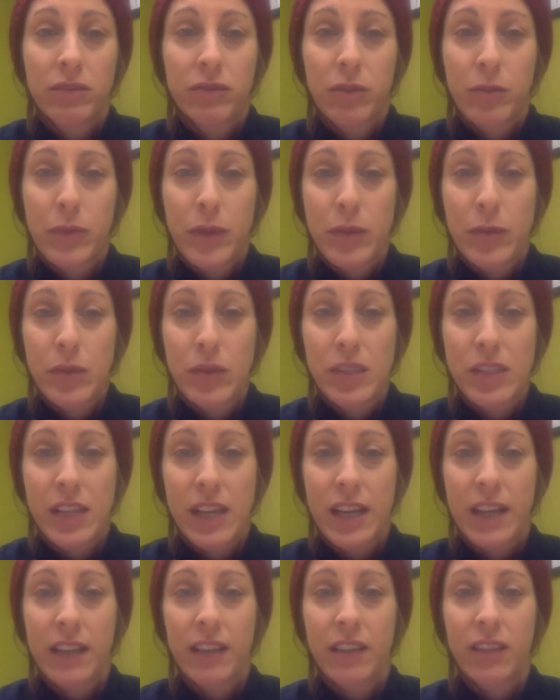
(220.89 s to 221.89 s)
for people
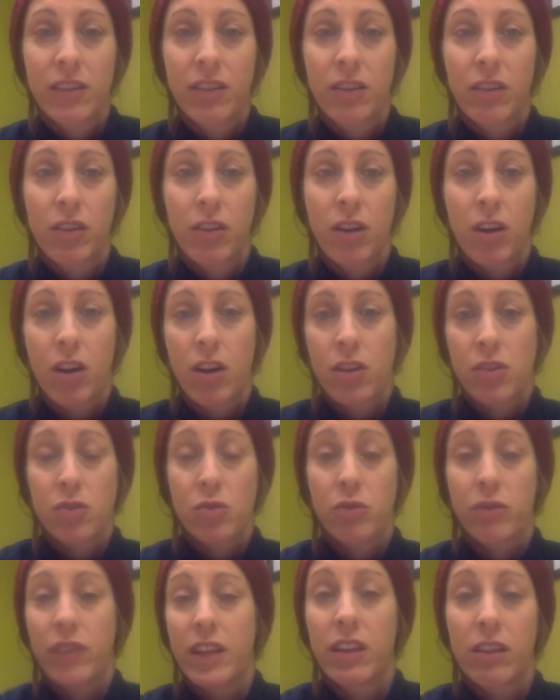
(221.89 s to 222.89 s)
staying in their cars
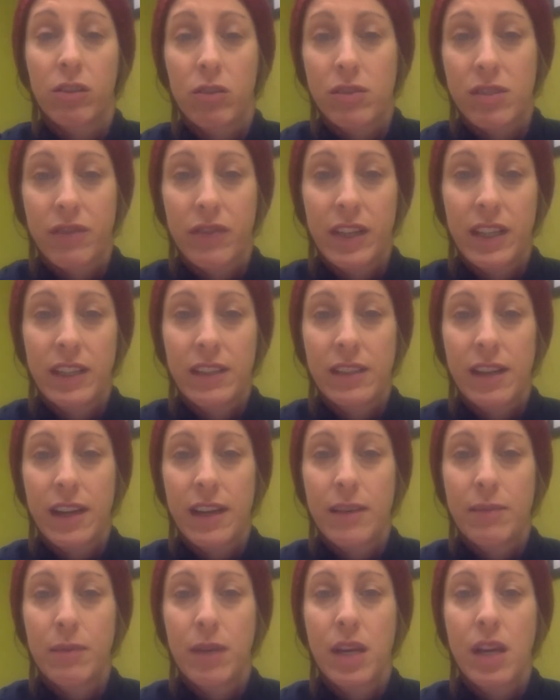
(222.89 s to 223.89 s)
or vehicles of any
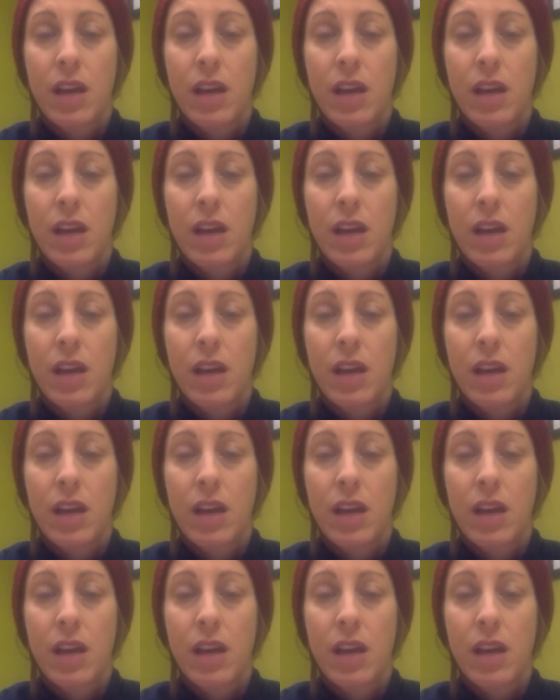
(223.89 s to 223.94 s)
type.